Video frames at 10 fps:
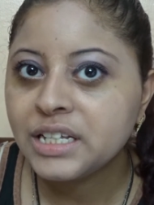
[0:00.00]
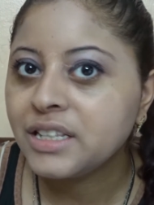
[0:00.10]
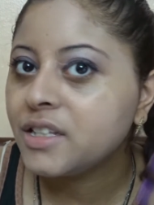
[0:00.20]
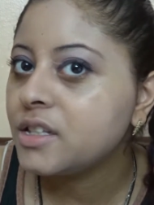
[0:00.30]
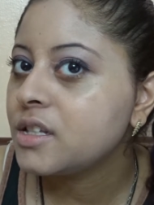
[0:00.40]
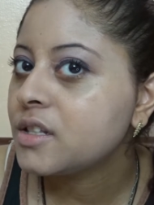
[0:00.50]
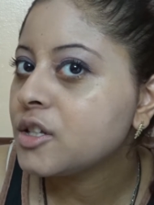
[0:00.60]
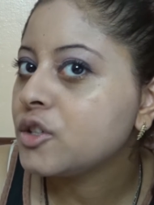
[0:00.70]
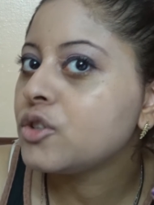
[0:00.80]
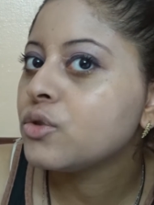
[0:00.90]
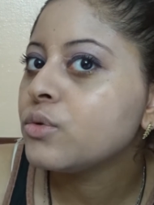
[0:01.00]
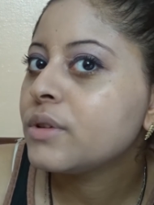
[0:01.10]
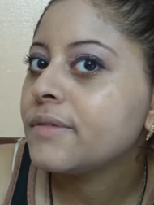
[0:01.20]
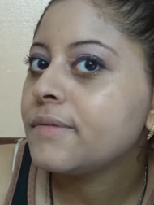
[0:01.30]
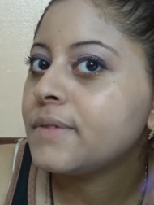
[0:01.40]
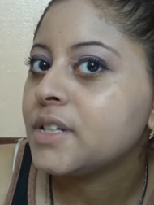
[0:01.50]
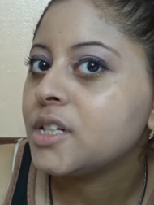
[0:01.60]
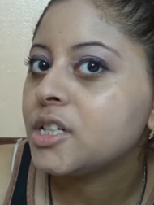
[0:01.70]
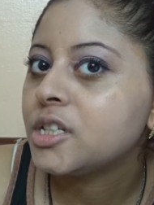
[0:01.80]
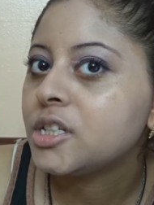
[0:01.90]
This is a dewy
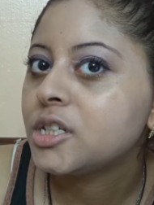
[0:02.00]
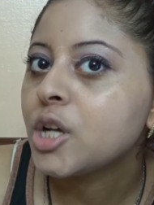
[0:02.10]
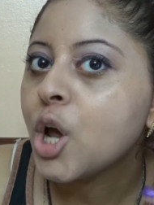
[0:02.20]
finish.